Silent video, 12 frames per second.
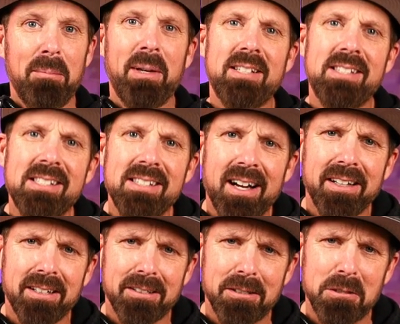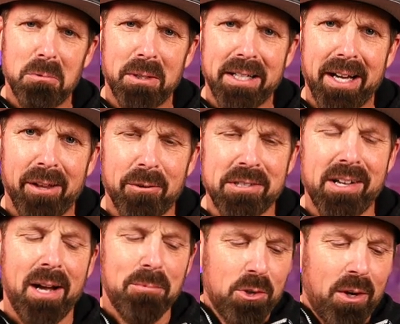Because it's 920 calories.
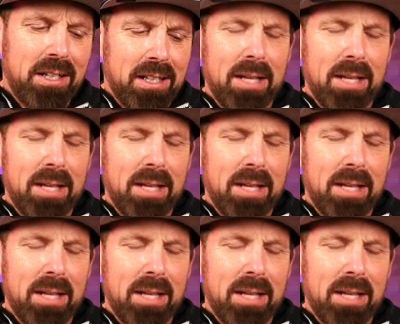I'm trying to